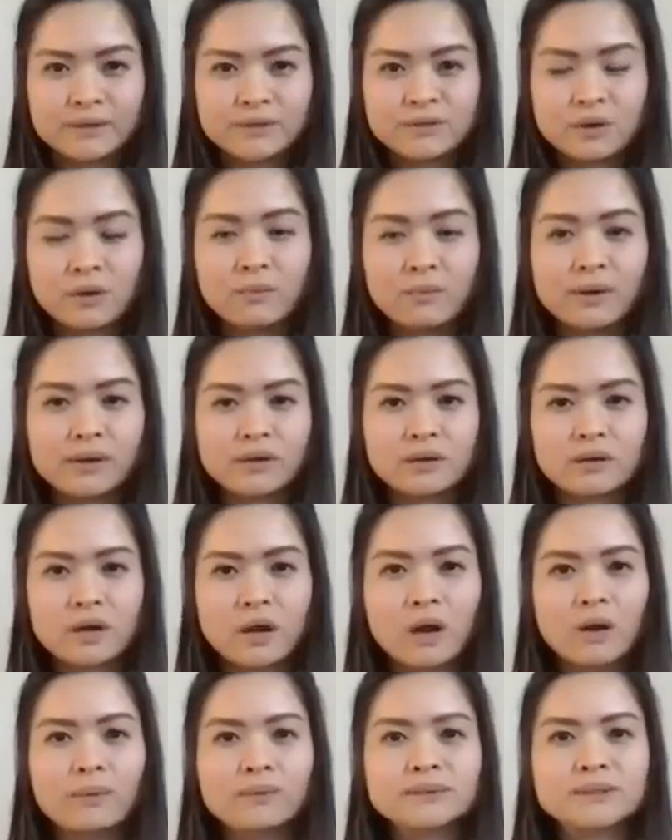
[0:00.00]
So when you
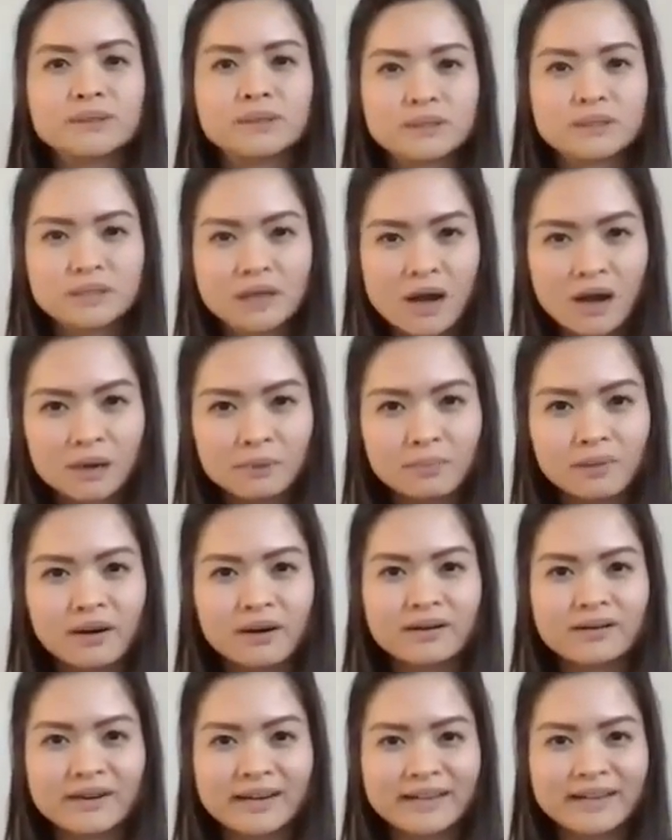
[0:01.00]
go to the dog
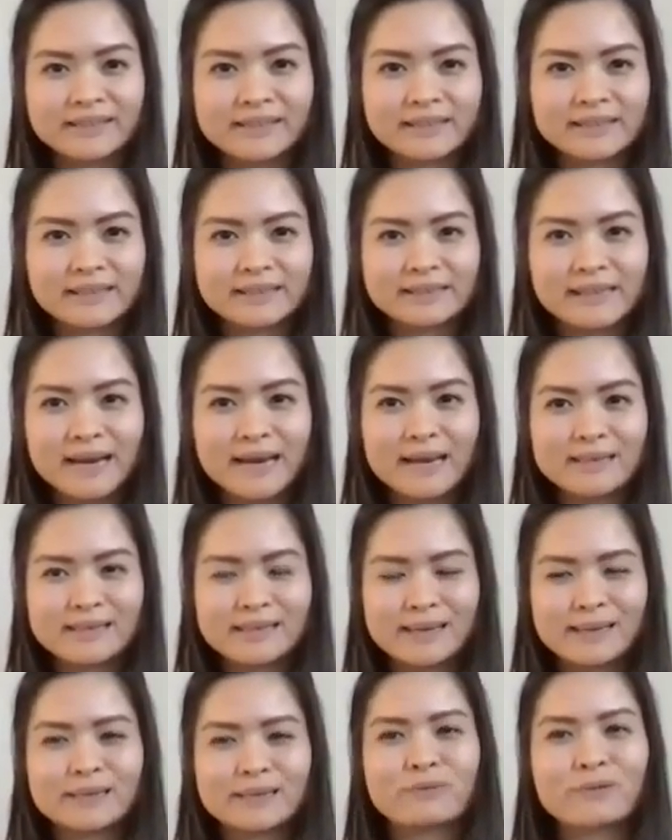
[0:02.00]
park or anything like that,
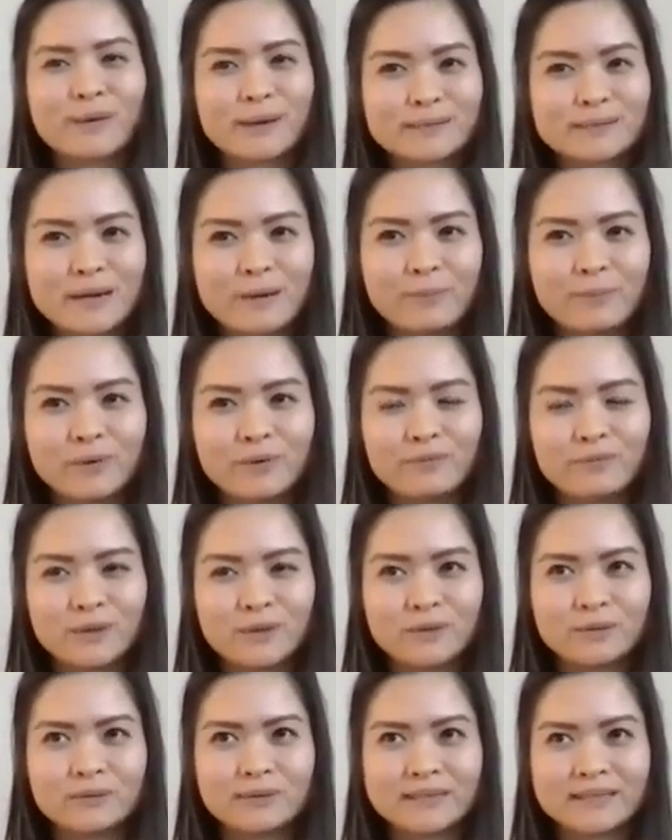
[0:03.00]
like for example, if
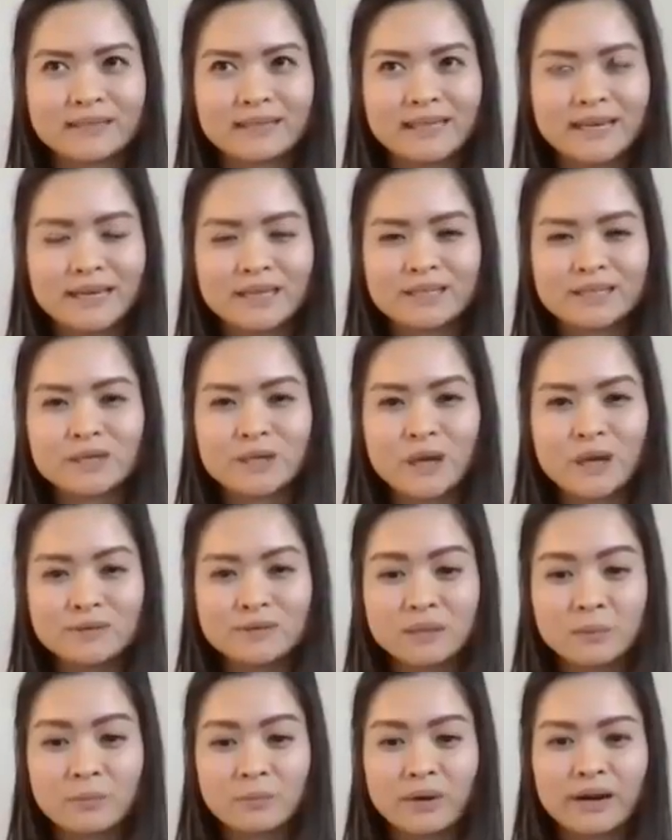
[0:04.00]
you were like to go
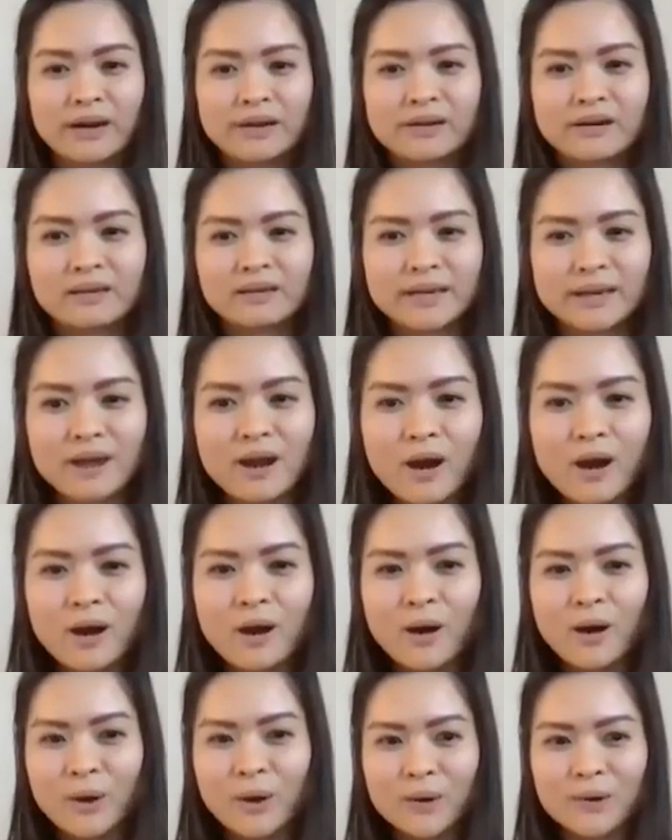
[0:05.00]
somewhere and you're like,
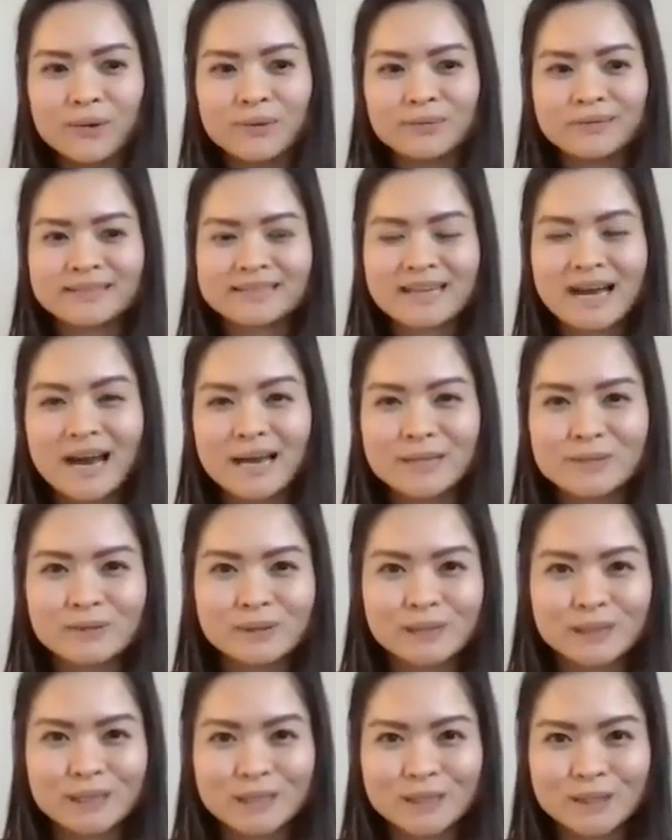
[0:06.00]
oh, this guy's
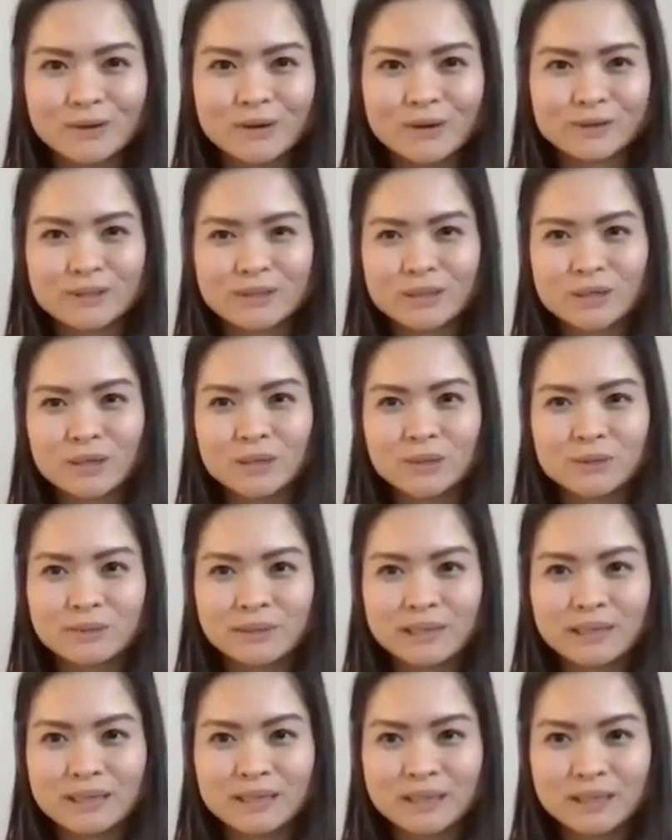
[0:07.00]
really cute or this girl's
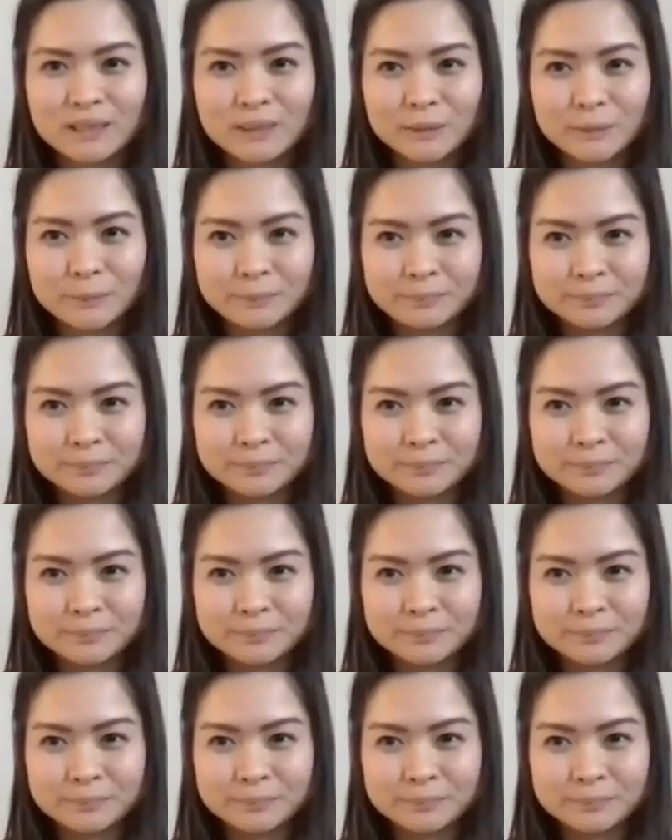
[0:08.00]
really cute,